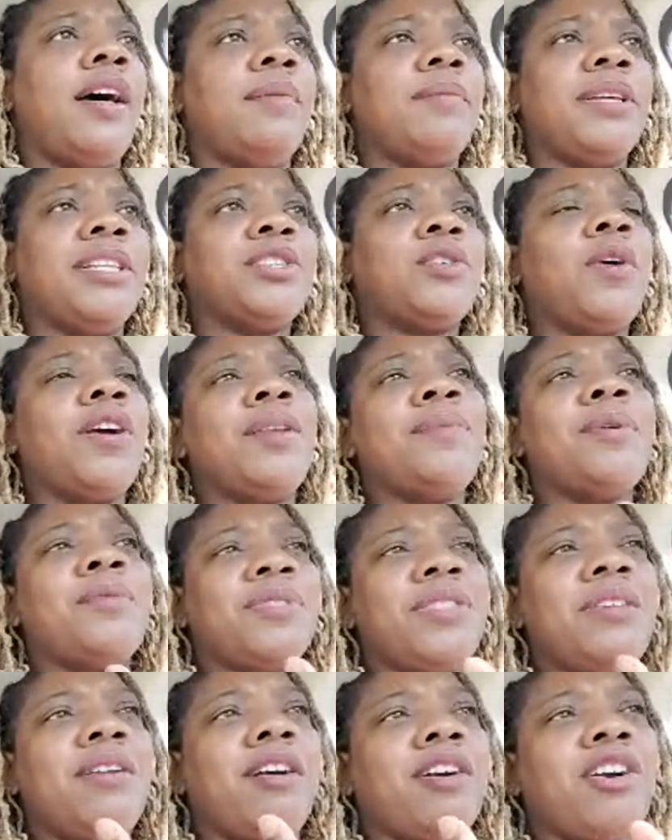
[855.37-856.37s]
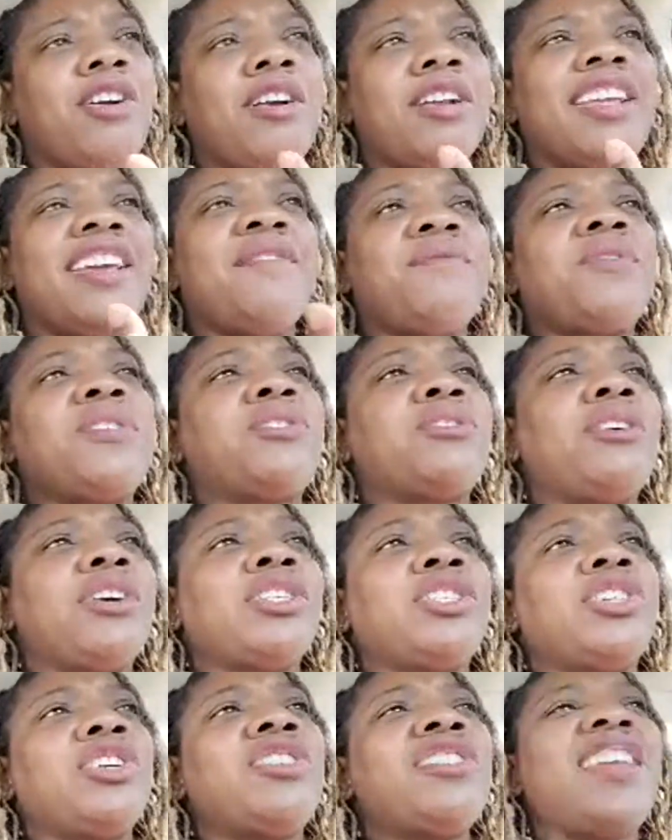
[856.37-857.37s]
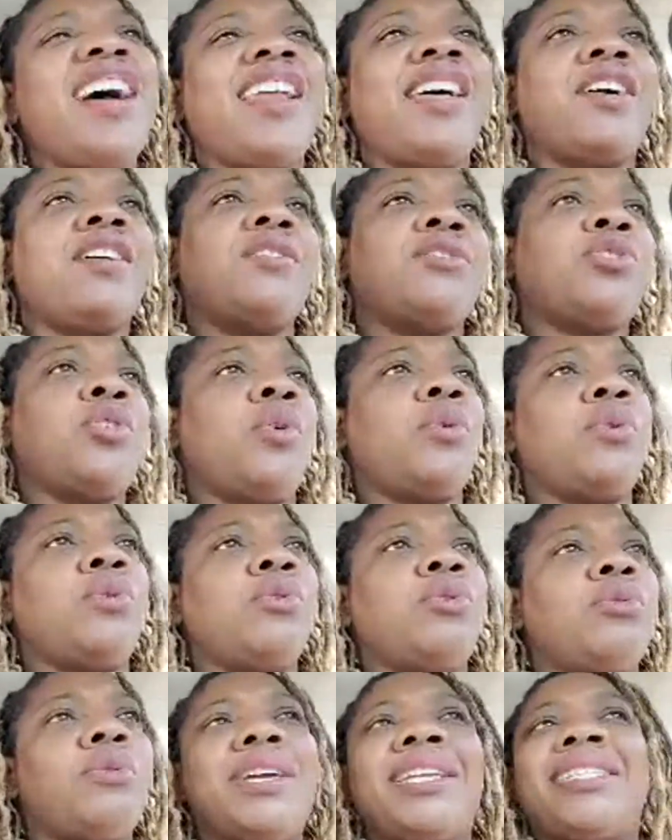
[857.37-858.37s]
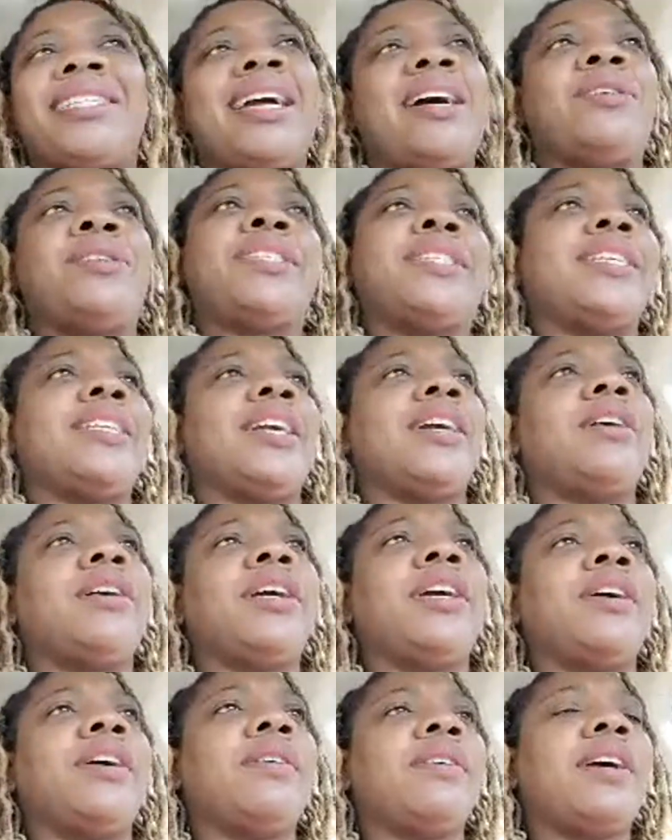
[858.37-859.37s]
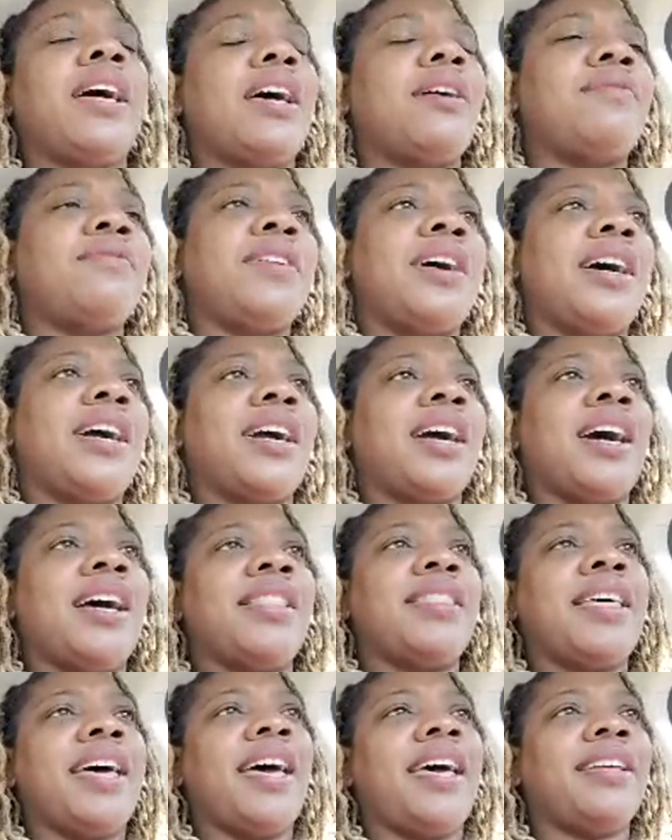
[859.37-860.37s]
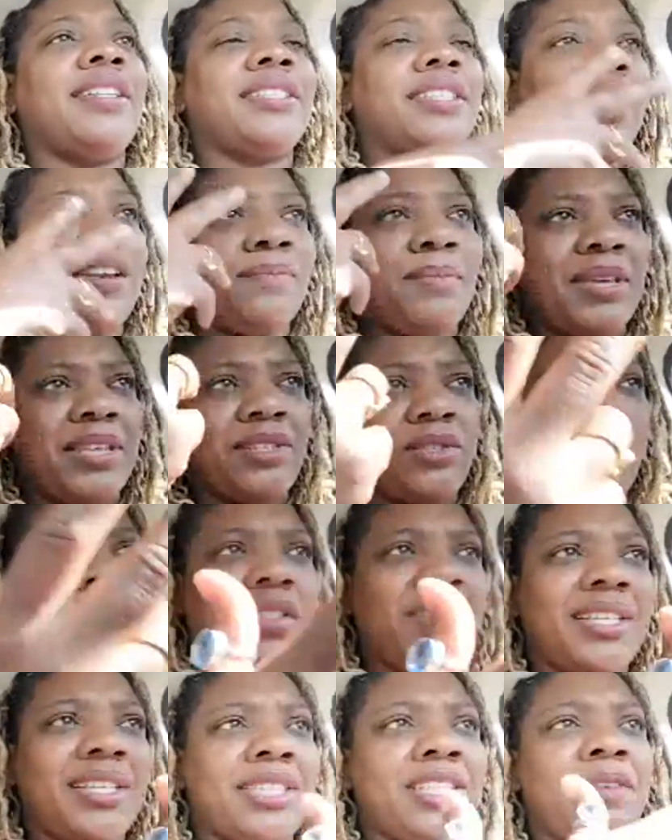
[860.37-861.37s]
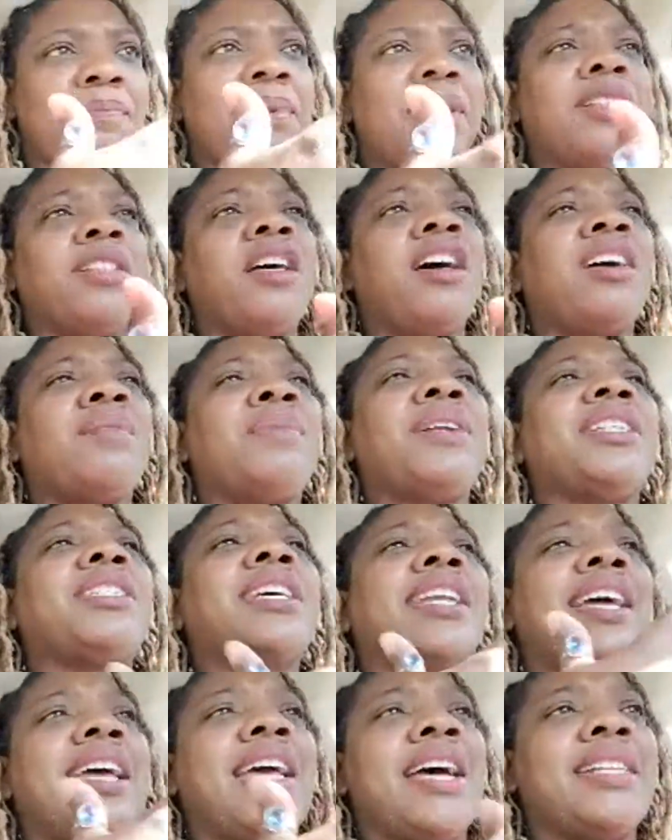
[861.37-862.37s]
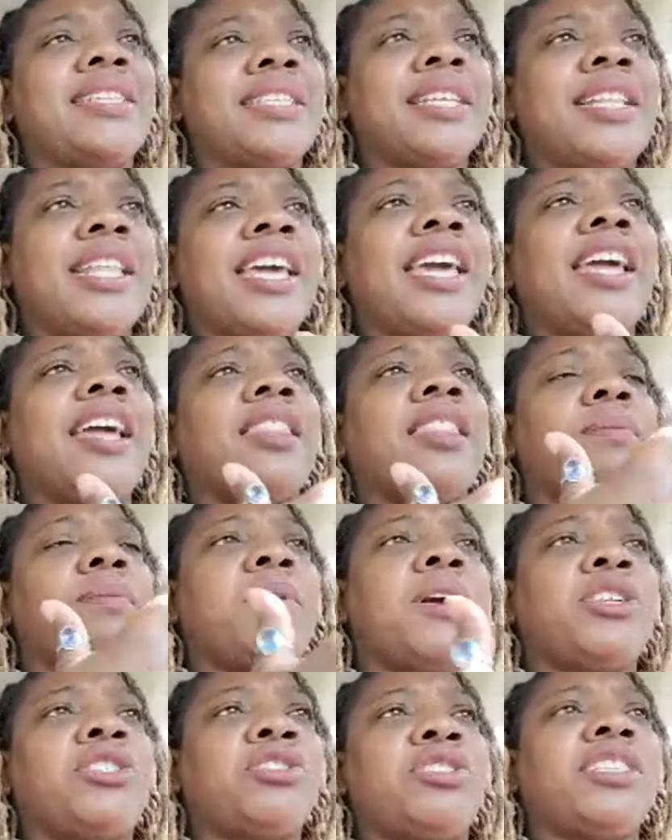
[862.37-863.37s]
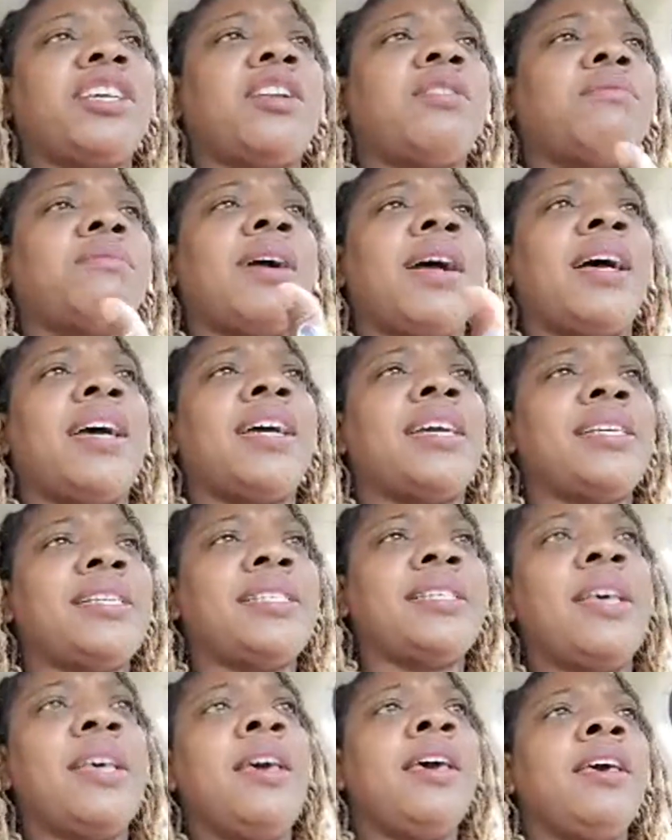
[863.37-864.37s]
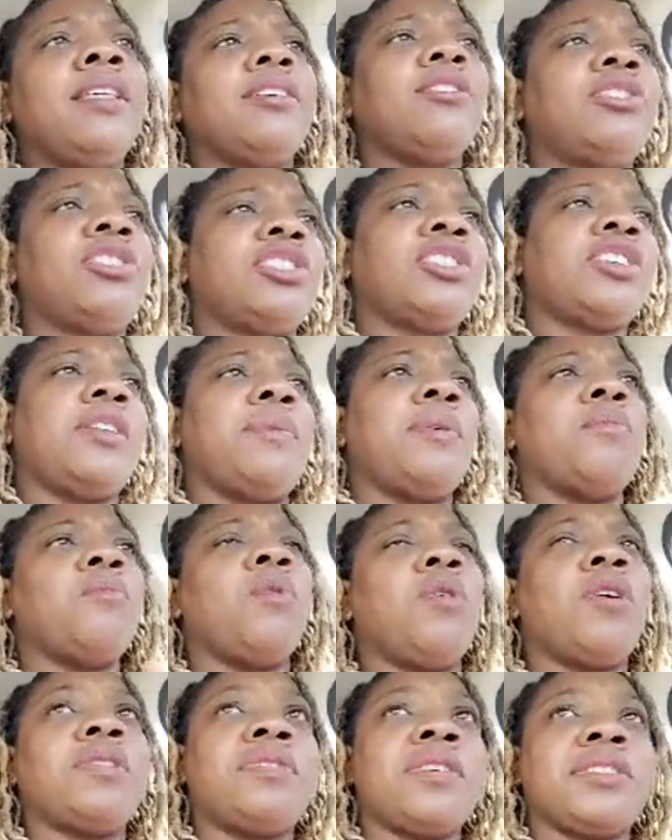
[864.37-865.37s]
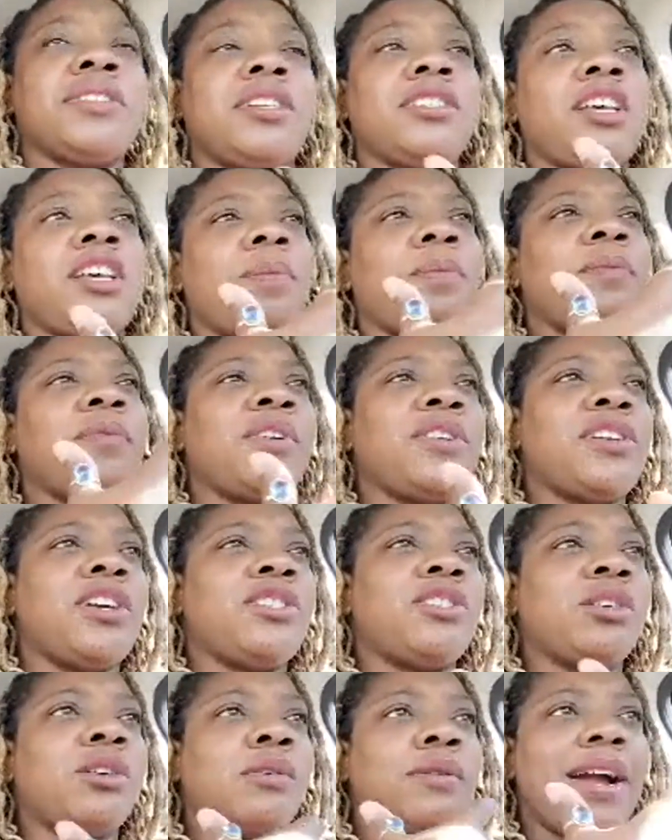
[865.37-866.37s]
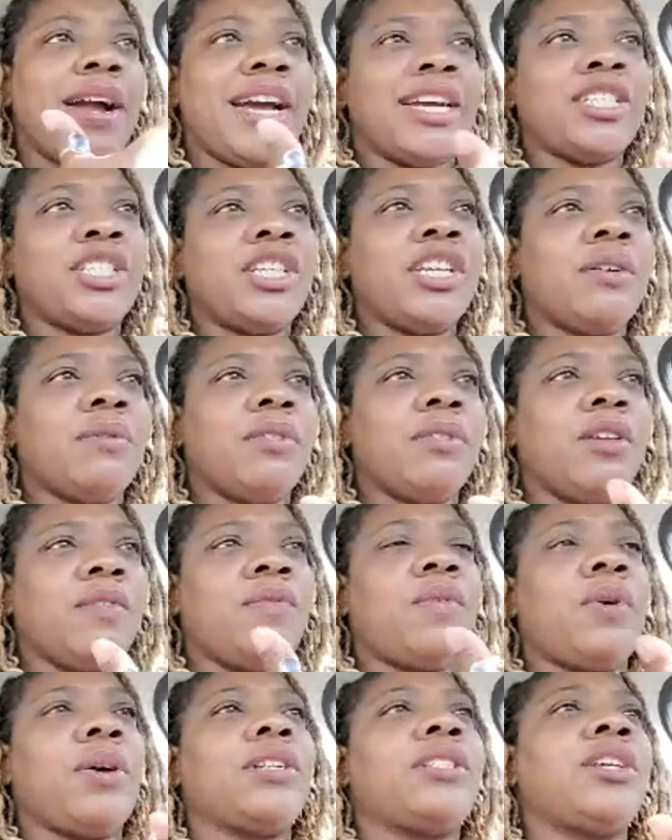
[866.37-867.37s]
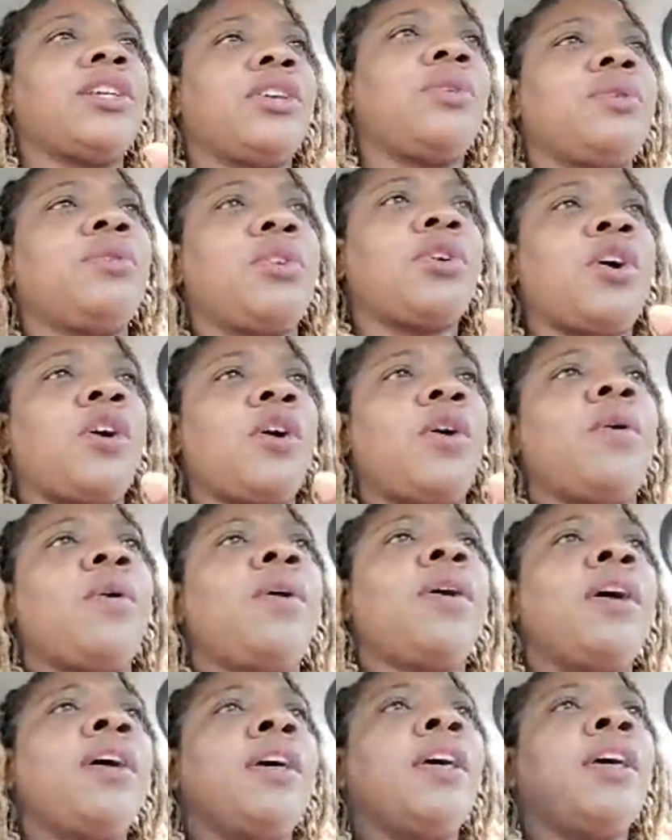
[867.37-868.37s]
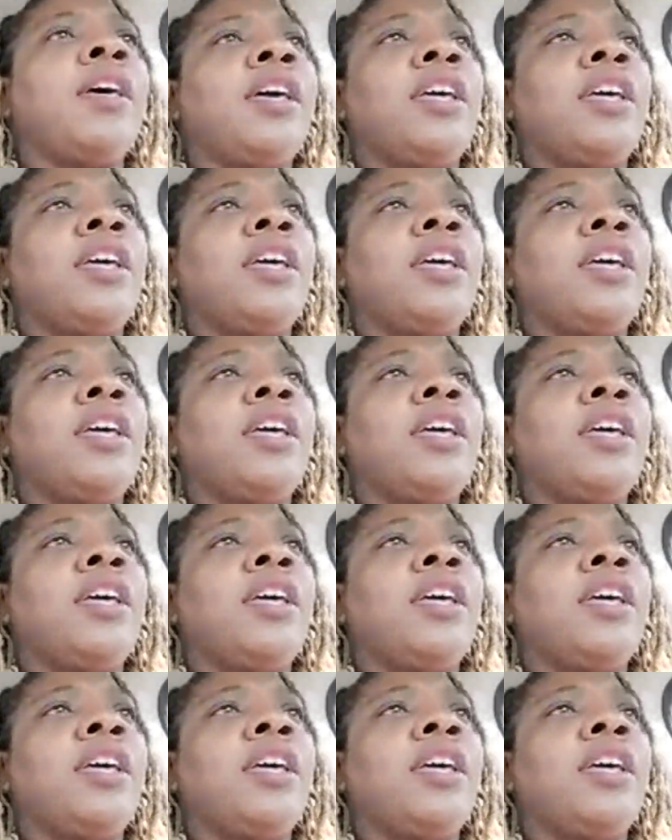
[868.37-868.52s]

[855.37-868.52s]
it's going to be within our current infrastructure, not a total grid down scenario. I have not gotten that. It's going to be sort of this limping along, but it's going to escalate and the pressure is going to rise. There's just going to be more things on top of you that they're crashing, really forcing you to go,